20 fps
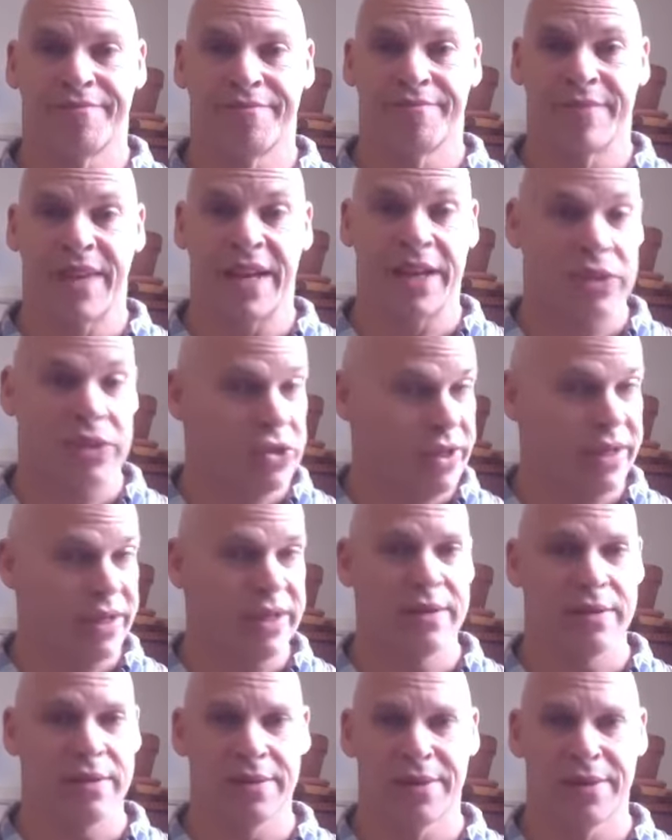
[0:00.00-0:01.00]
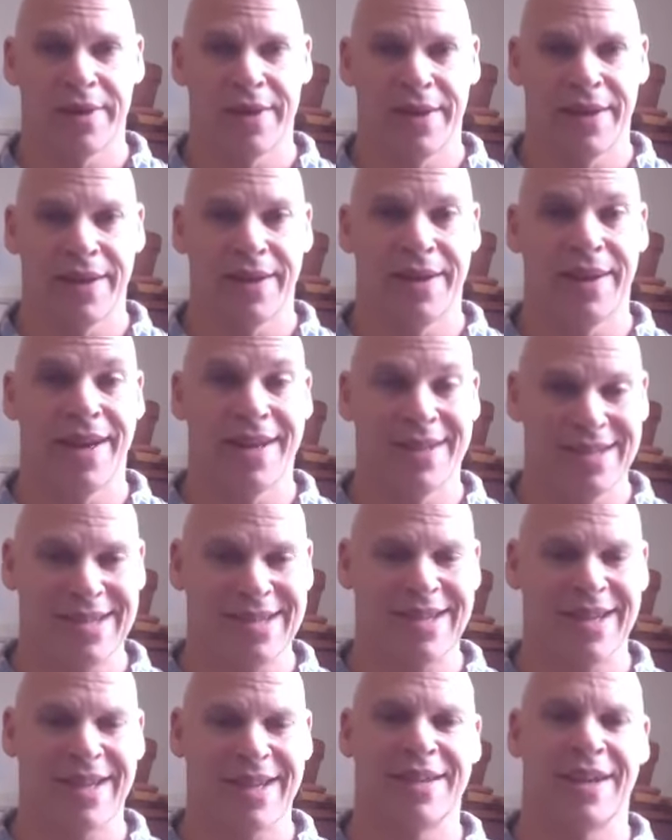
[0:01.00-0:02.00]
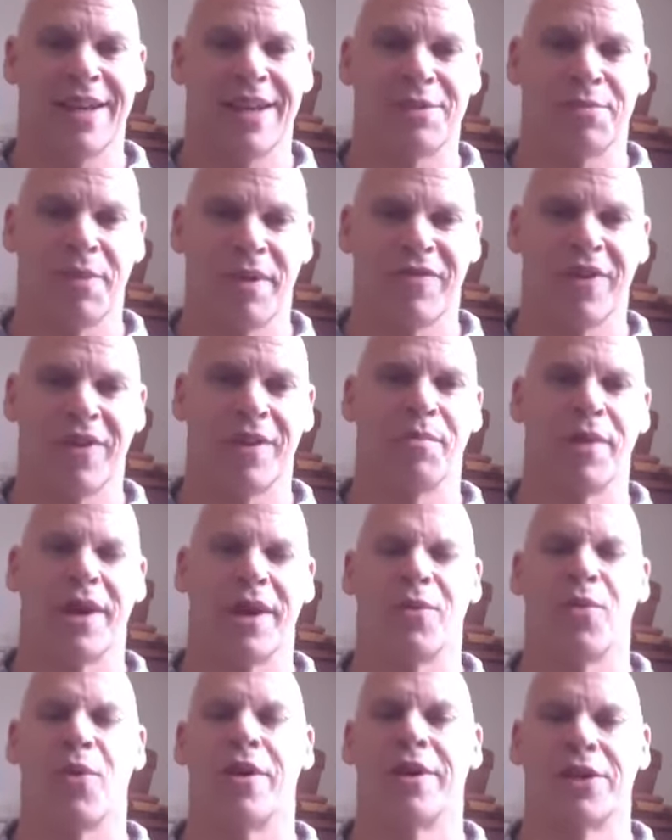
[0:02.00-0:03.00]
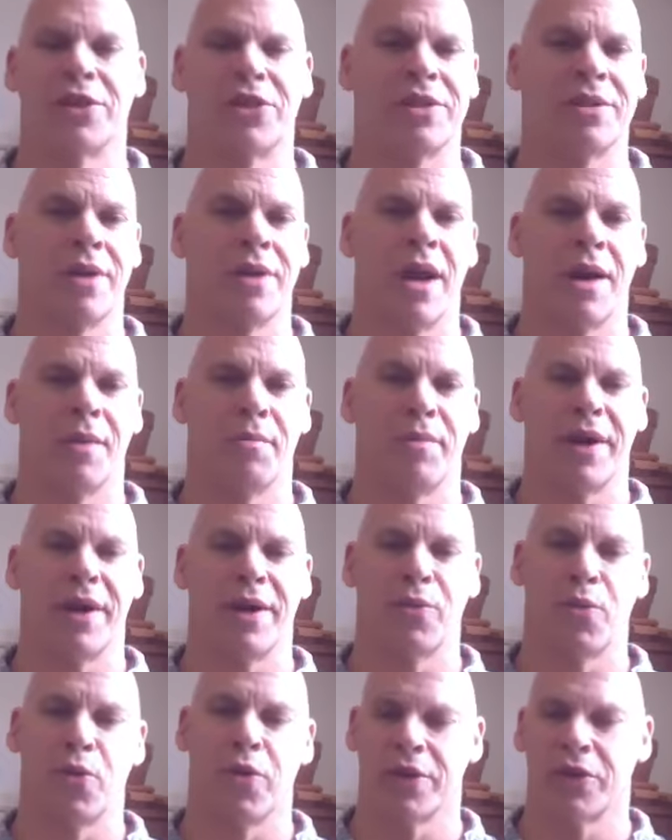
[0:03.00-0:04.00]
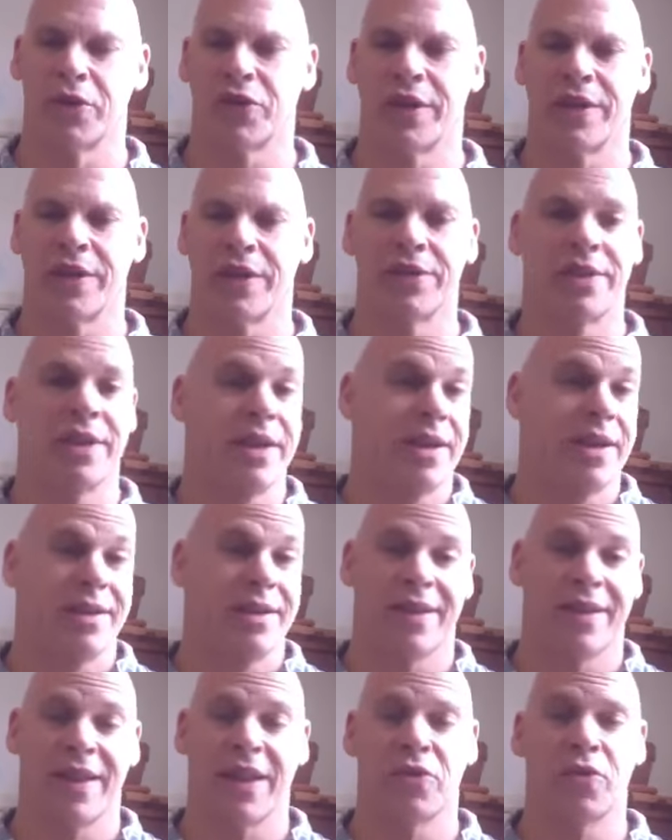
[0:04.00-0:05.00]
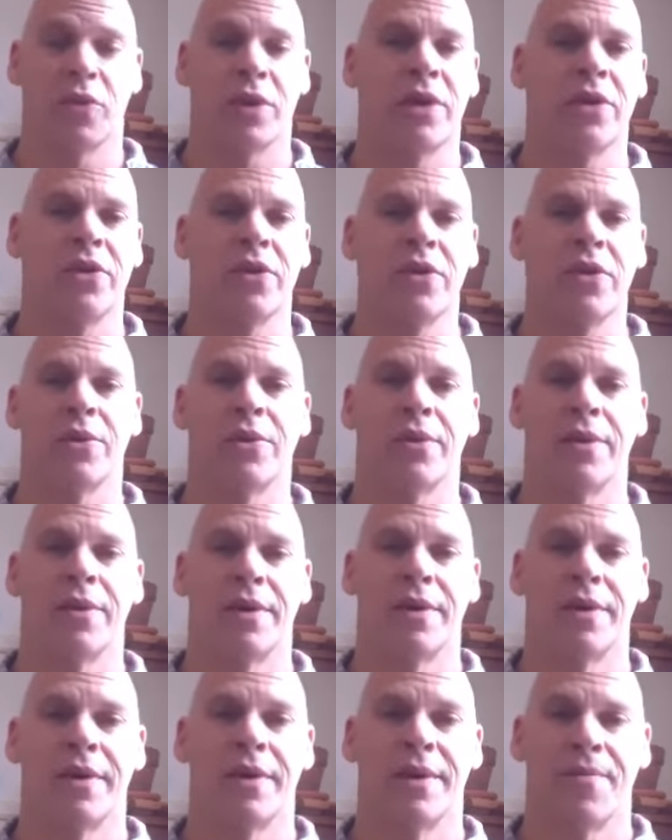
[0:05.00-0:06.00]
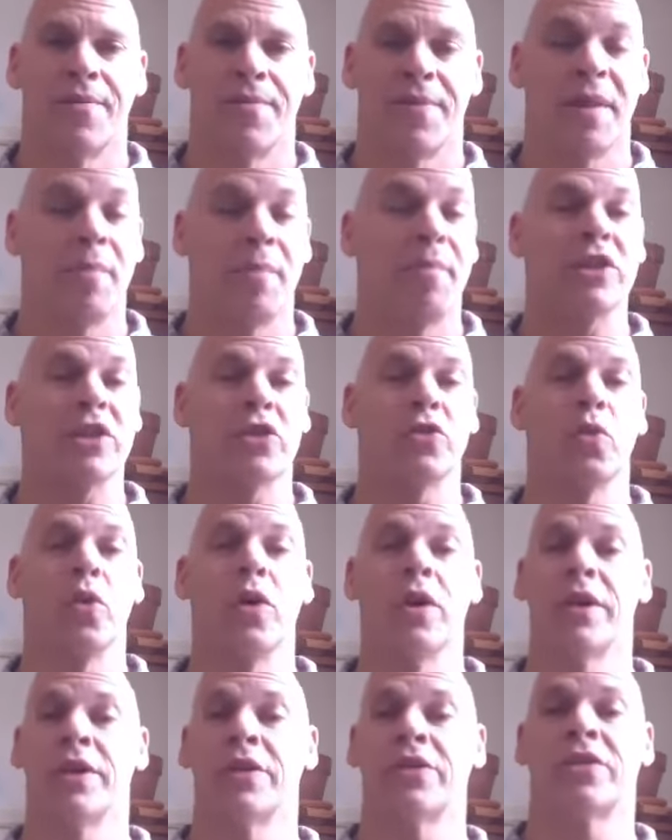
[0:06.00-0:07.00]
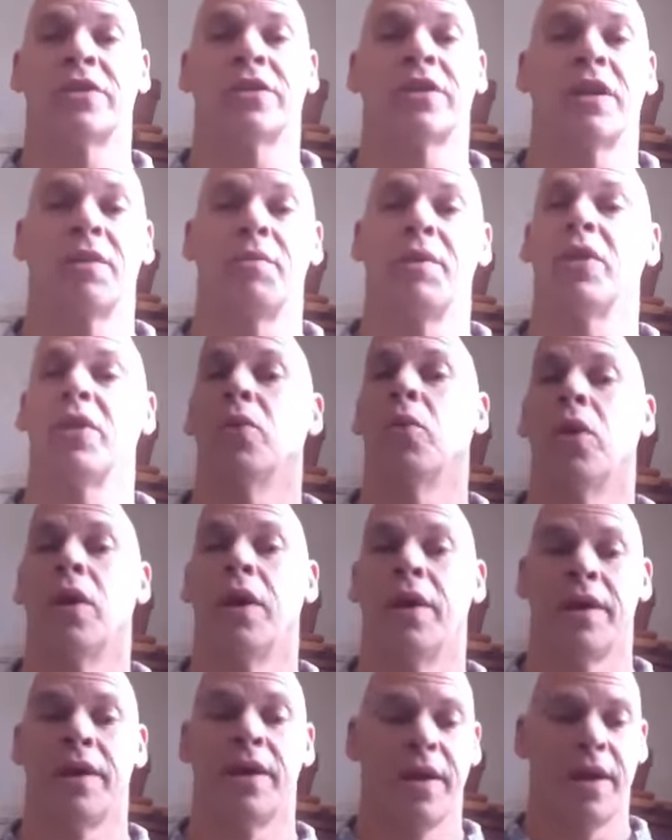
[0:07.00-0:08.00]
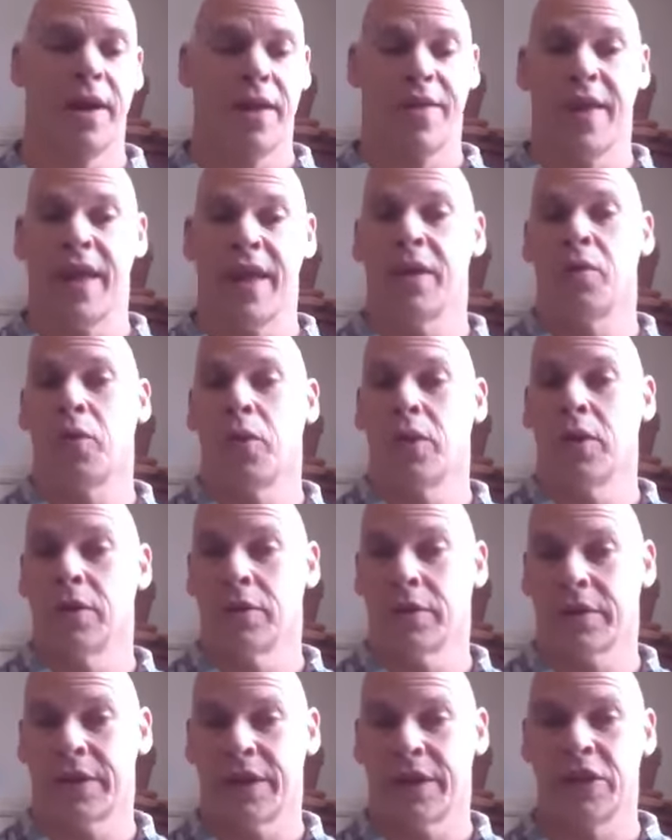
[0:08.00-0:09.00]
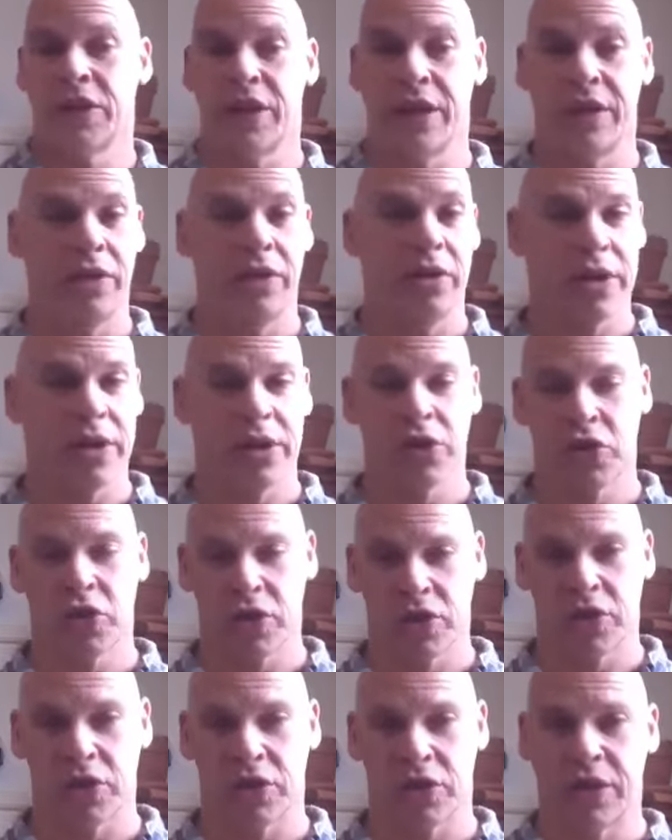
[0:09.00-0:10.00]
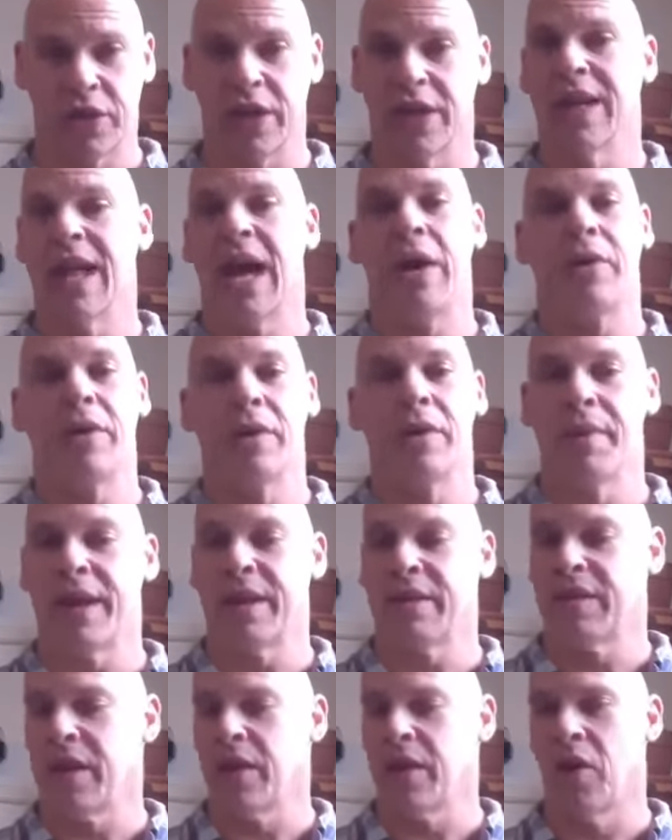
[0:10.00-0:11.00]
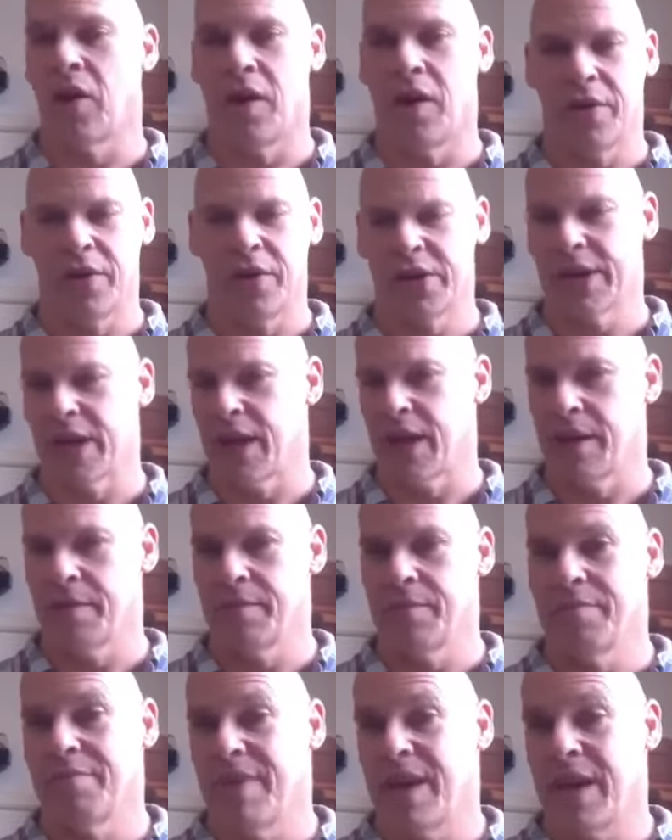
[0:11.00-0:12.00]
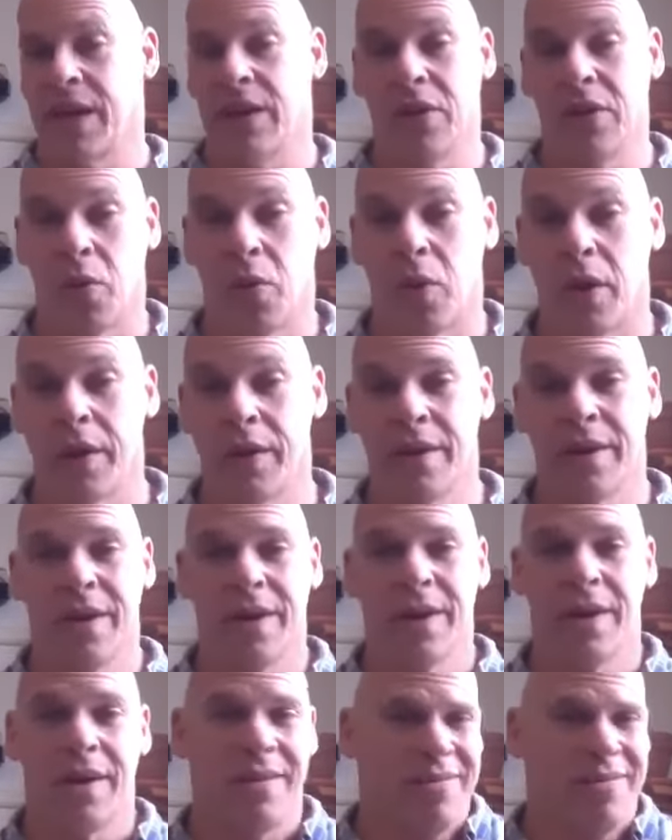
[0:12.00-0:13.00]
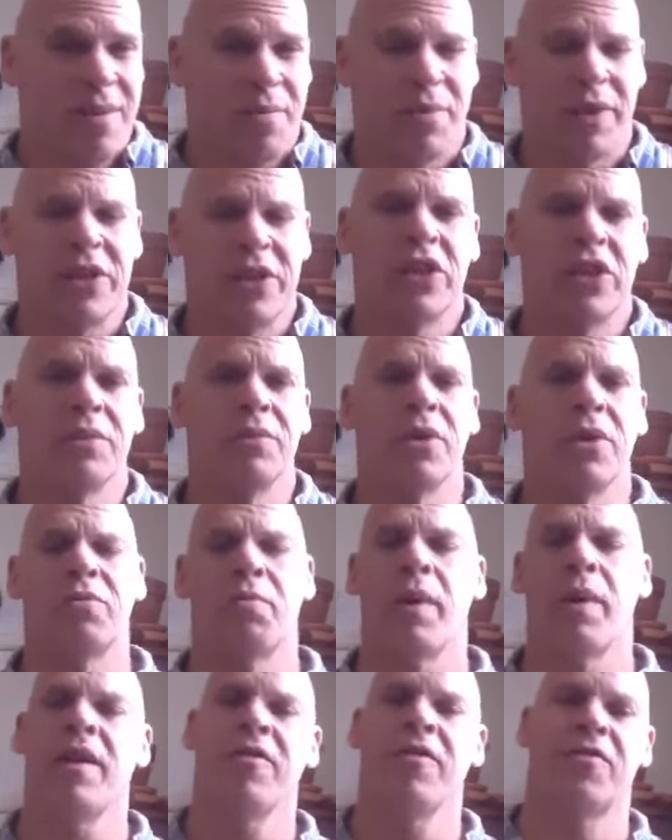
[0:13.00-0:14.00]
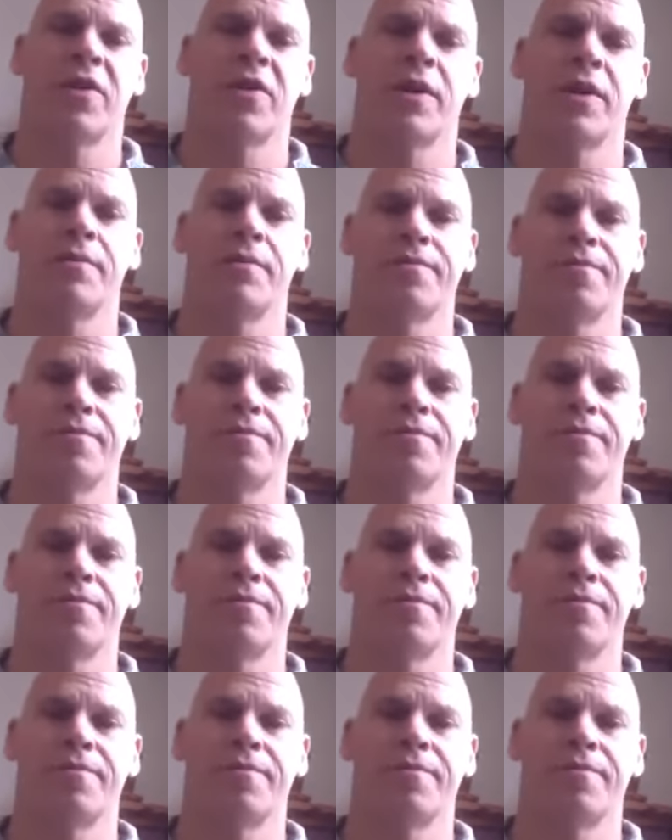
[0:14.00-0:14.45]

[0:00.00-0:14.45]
and sit and sit, as my friend Brad Warner says, then that's what you do. The best one is going to be the one that will continue your consistency, allow you to meditate all the time, and the one that brings you the most benefit.